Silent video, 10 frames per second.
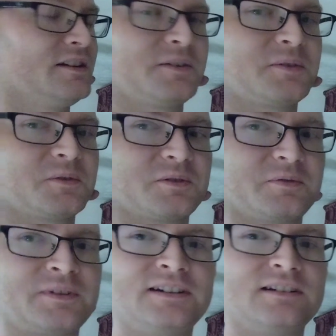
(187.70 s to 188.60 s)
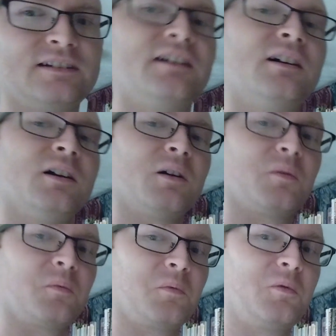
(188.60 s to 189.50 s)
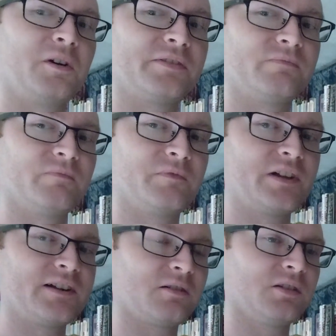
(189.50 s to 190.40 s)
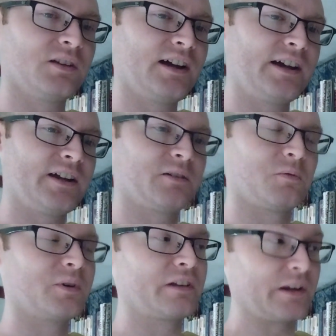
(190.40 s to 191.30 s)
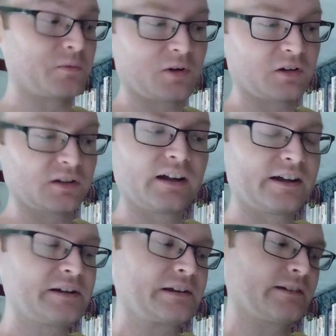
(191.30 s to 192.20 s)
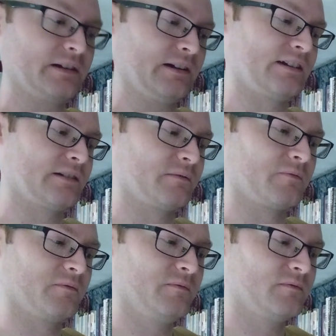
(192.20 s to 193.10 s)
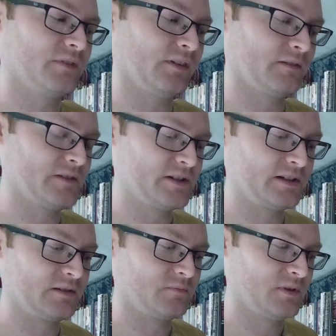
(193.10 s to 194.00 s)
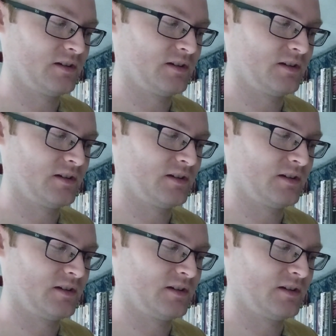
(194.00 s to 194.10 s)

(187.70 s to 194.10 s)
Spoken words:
sort of what they are like or what they were like, and the